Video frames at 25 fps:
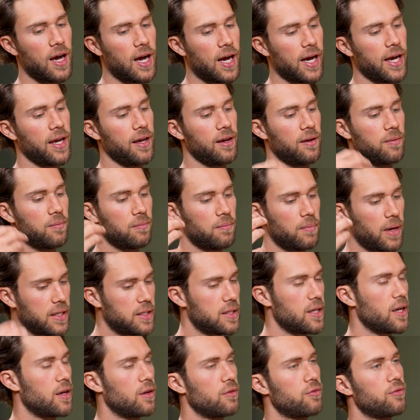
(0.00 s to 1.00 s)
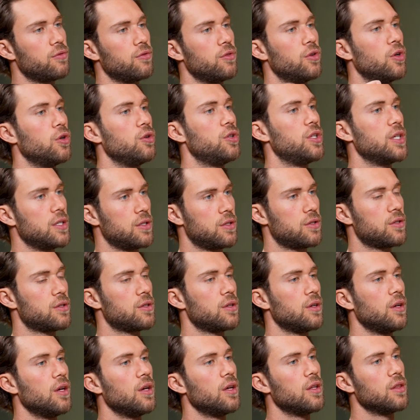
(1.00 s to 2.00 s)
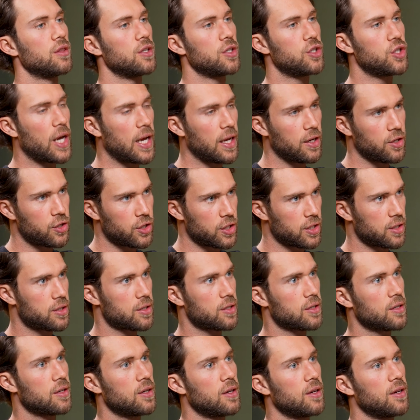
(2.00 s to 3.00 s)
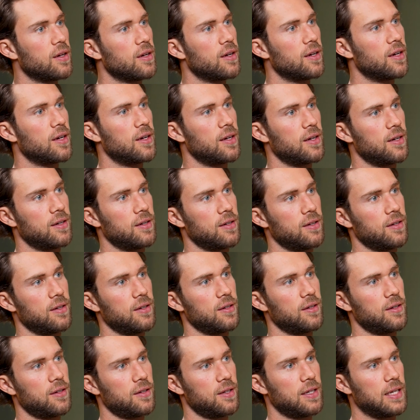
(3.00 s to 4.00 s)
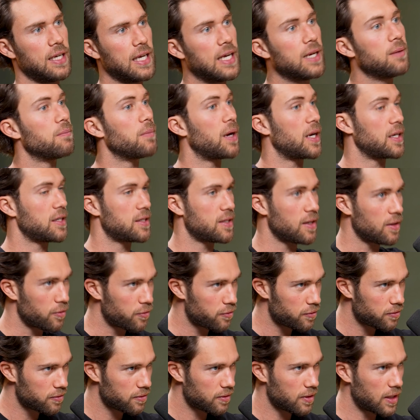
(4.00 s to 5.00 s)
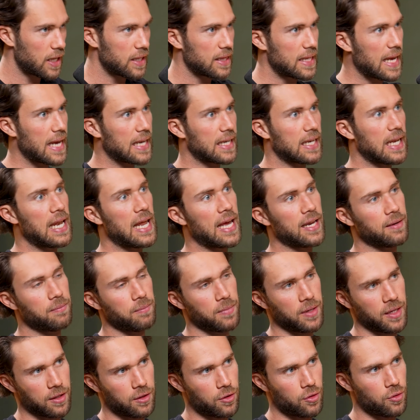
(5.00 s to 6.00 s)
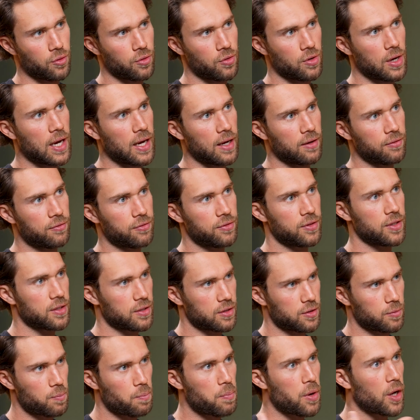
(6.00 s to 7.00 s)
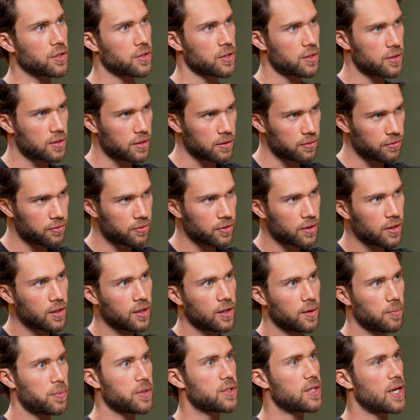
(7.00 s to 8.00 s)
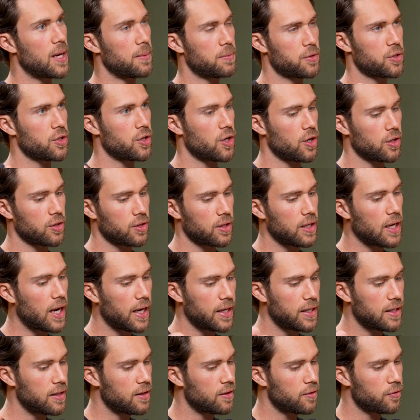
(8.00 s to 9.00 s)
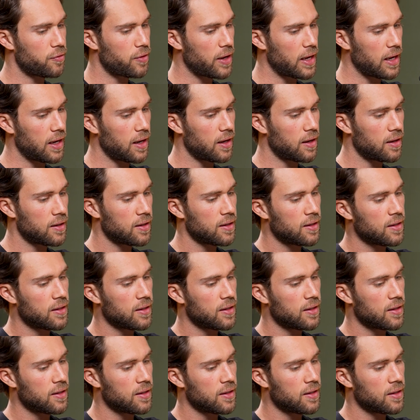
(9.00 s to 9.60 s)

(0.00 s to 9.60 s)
I myself noticed the changes in myself, and that led me to have this positive perception on the idea of failure.